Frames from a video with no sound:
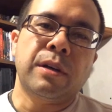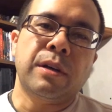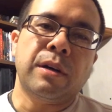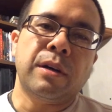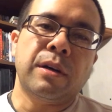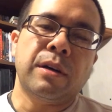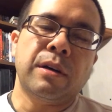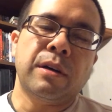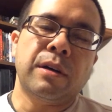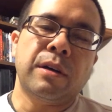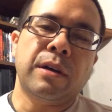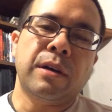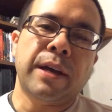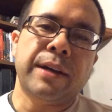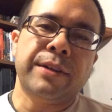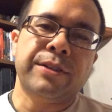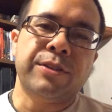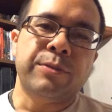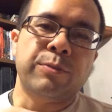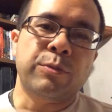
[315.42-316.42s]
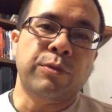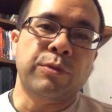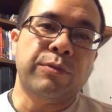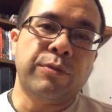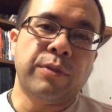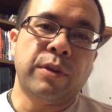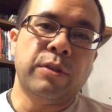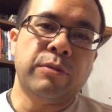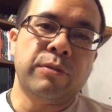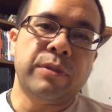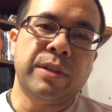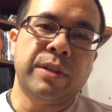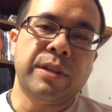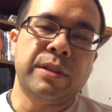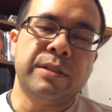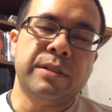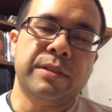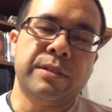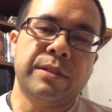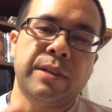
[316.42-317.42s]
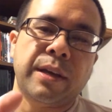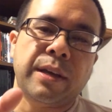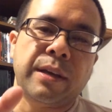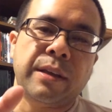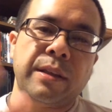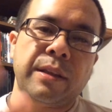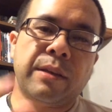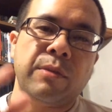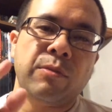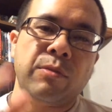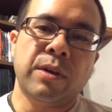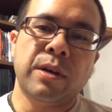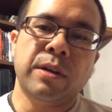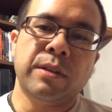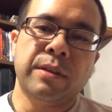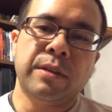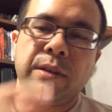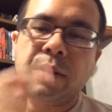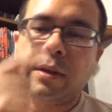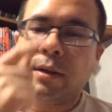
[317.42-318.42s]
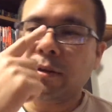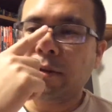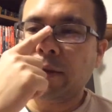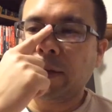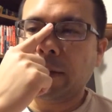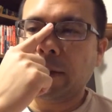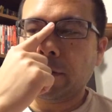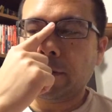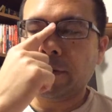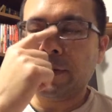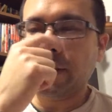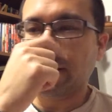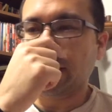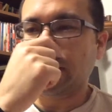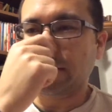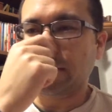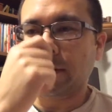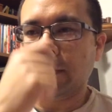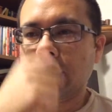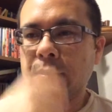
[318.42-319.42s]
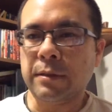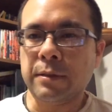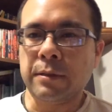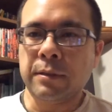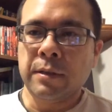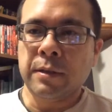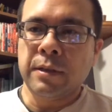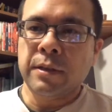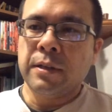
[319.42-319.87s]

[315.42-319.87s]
uh, actually move forward with this, and they want the Airlander 10 to